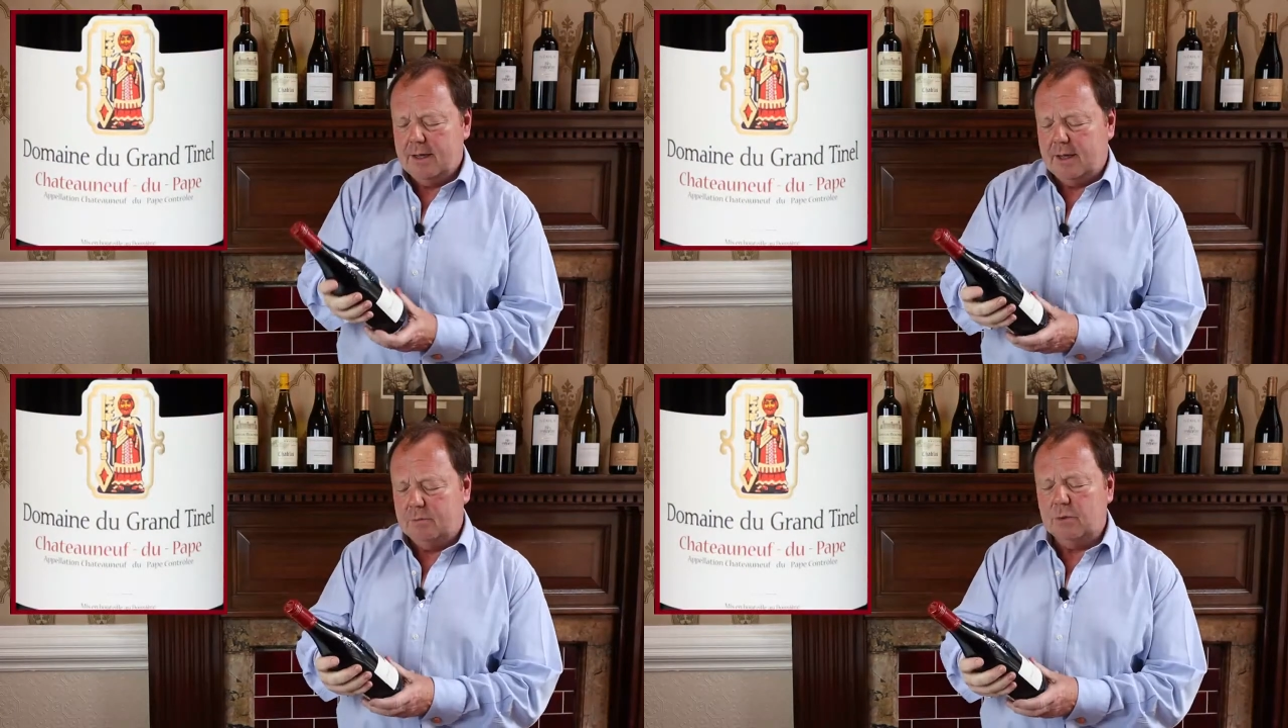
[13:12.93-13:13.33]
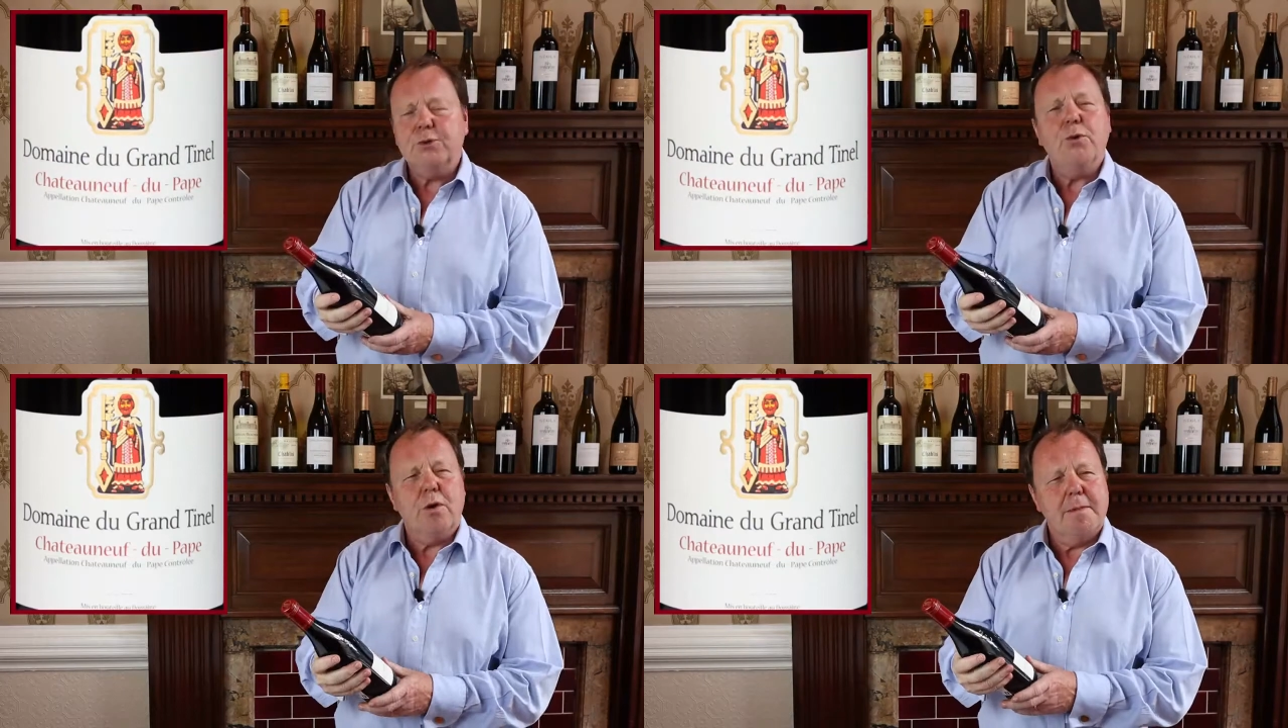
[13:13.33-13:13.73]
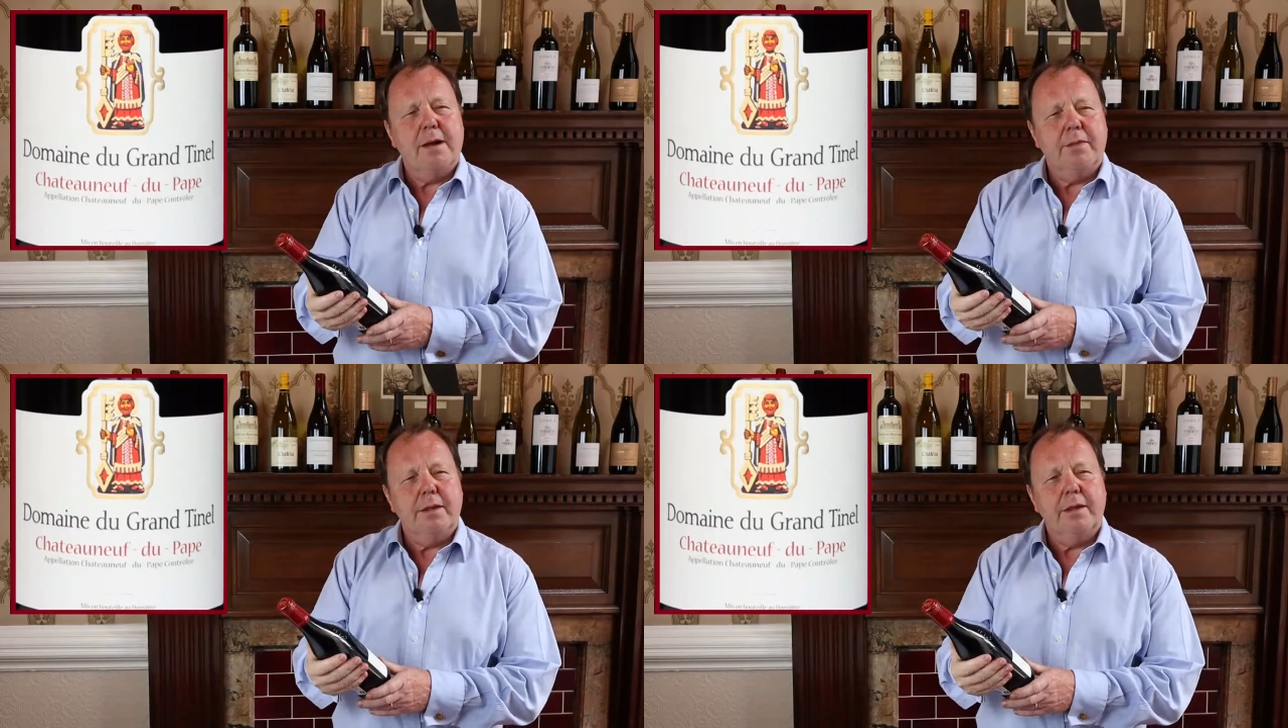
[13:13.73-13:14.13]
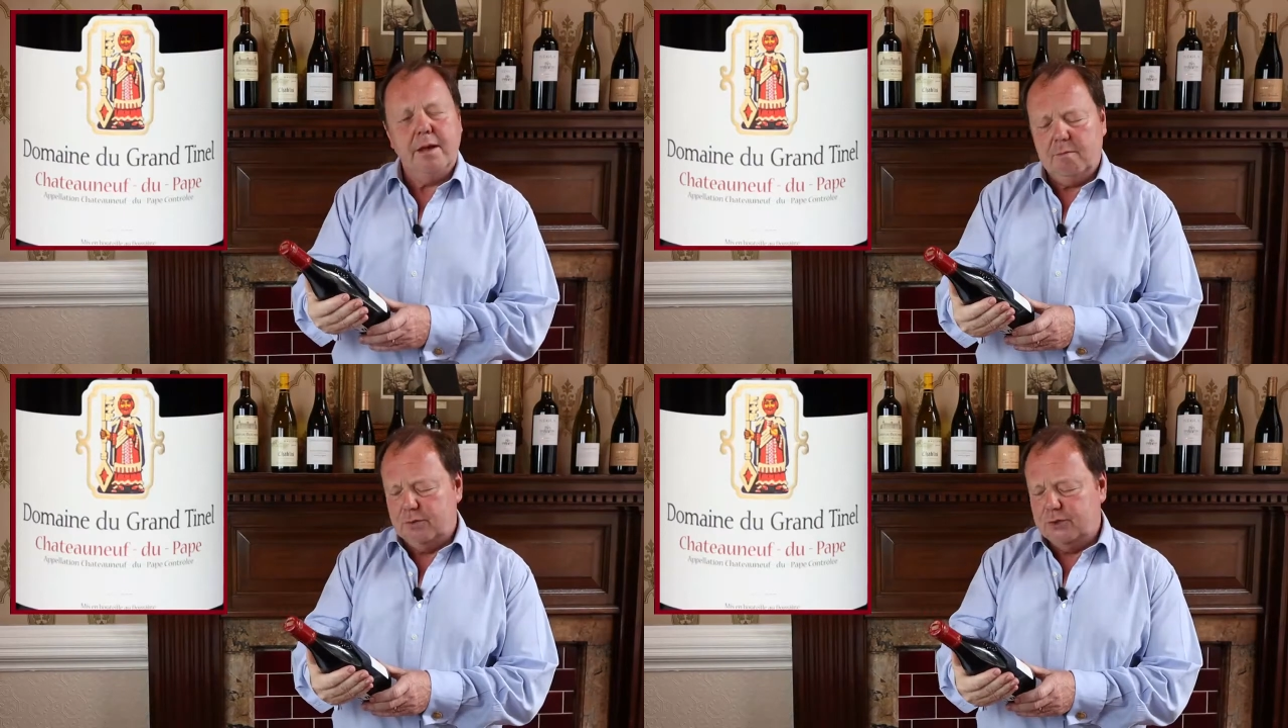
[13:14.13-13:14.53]
And we'll talk about
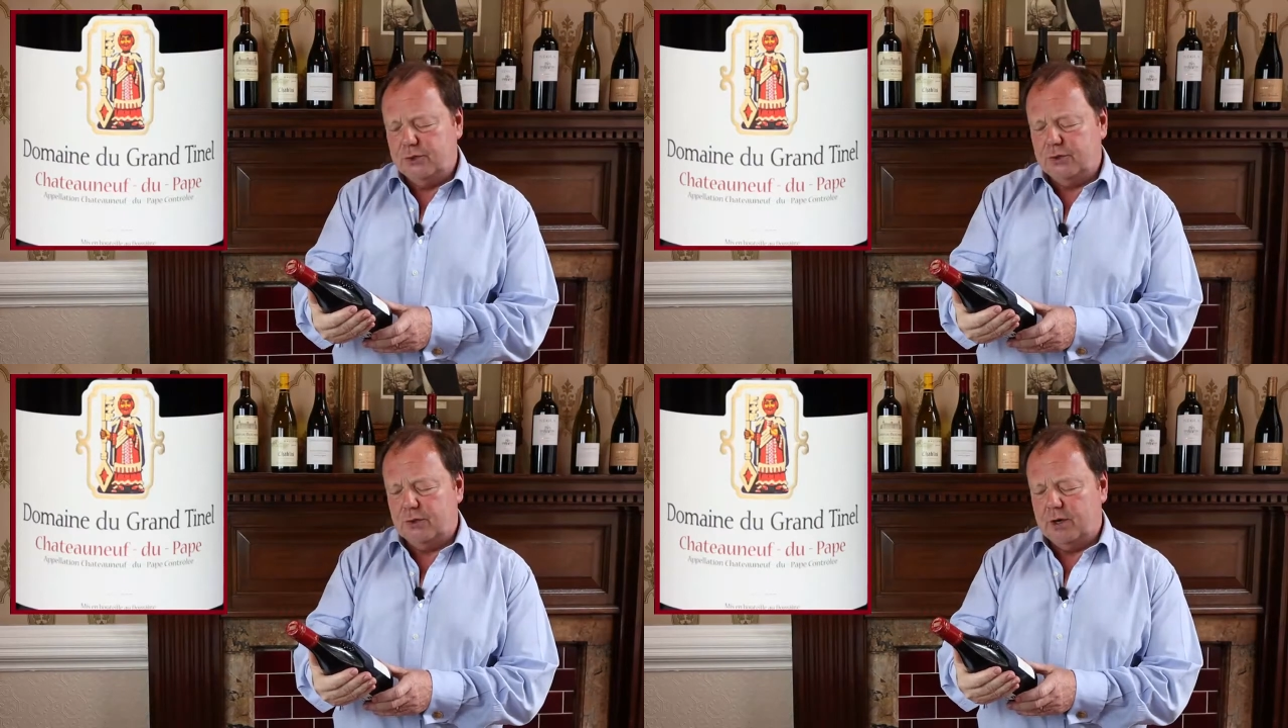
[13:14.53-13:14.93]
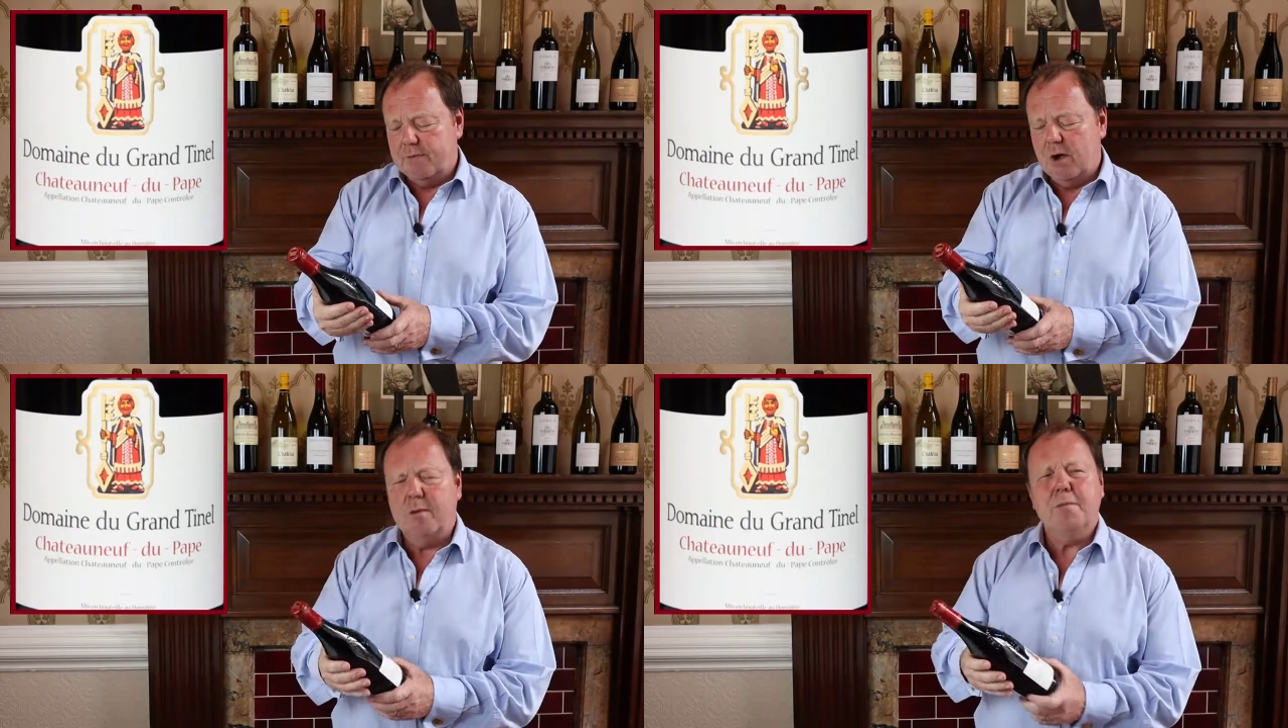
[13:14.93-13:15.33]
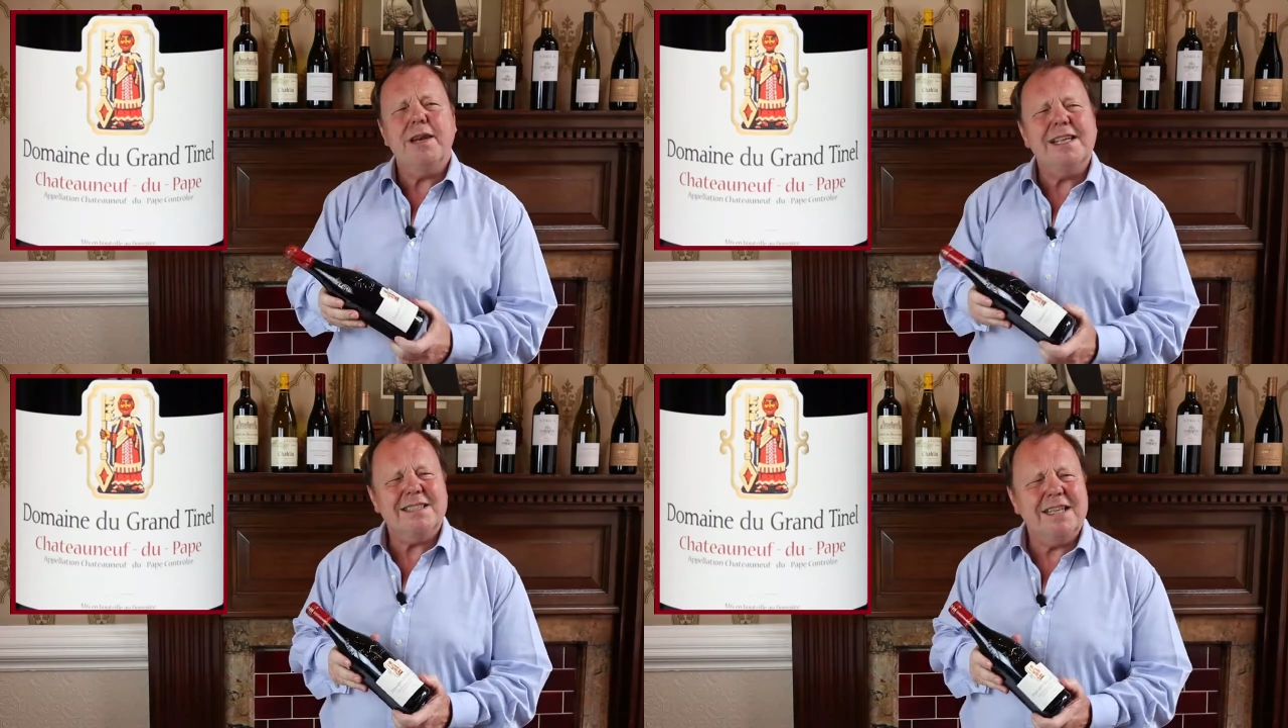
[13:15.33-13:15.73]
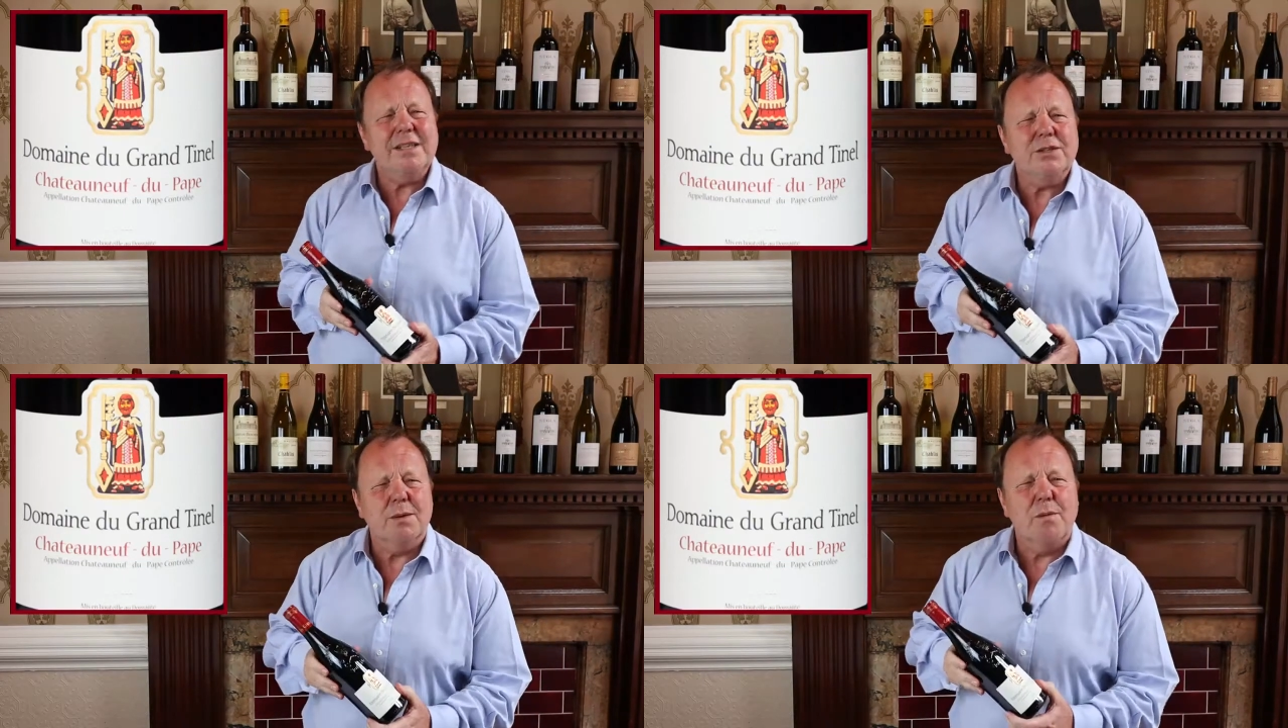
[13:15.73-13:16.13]
the producer in a moment, but let's
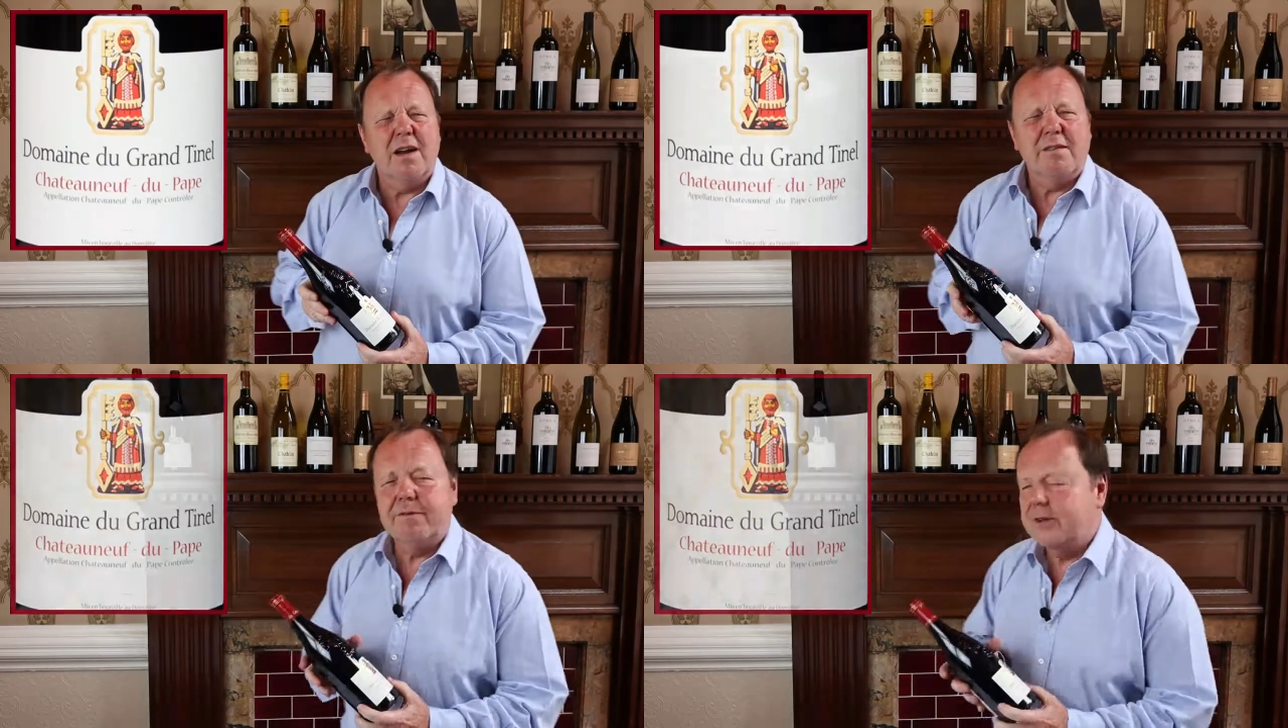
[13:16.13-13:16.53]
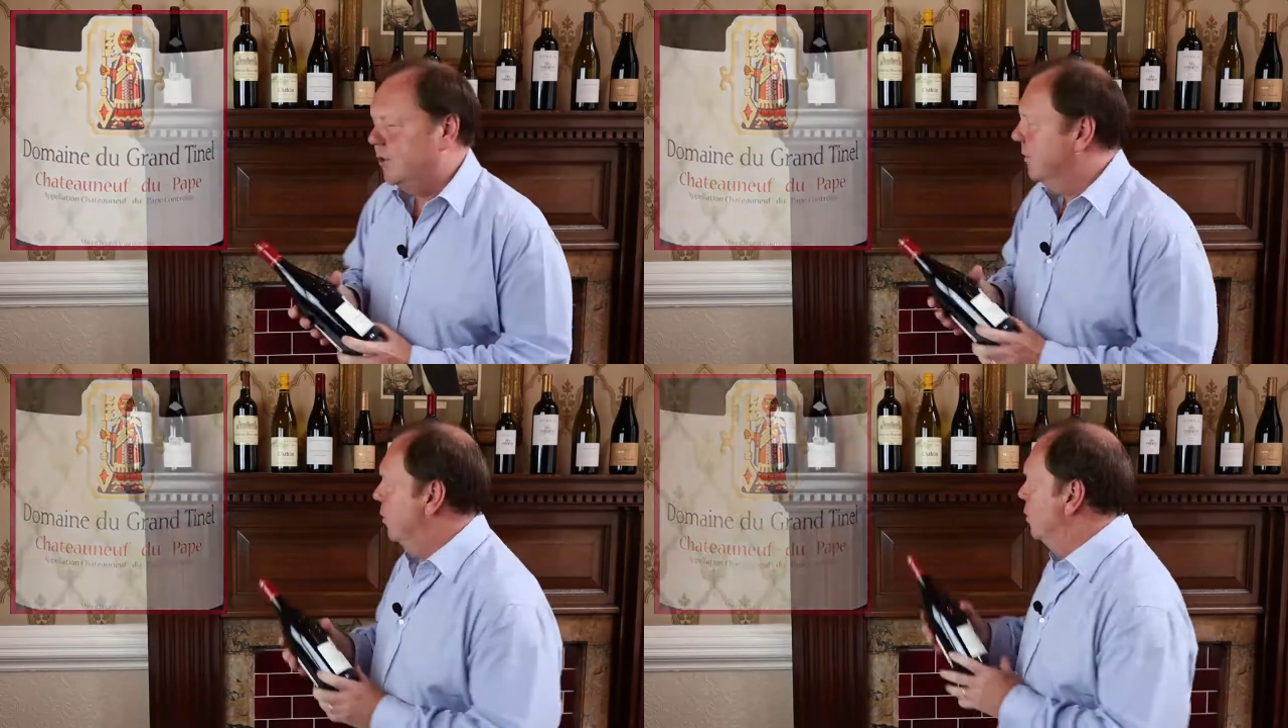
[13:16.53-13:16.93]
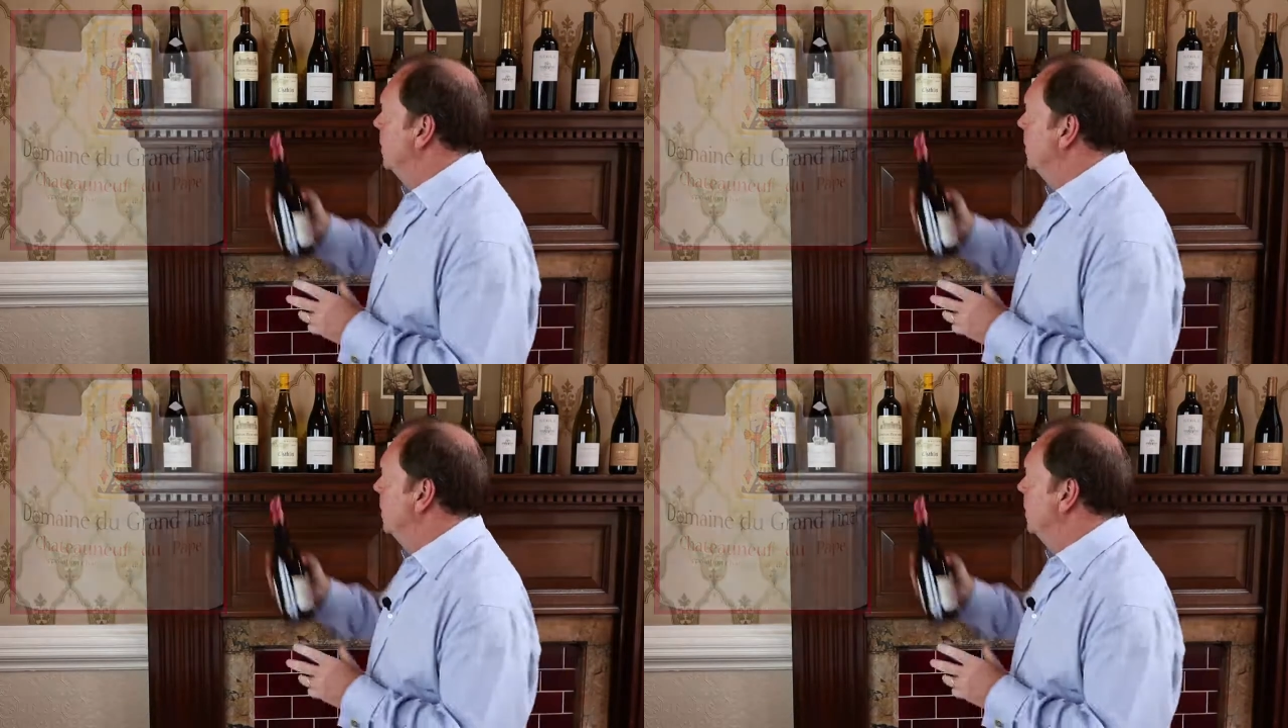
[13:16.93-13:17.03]
taste the wine first of all.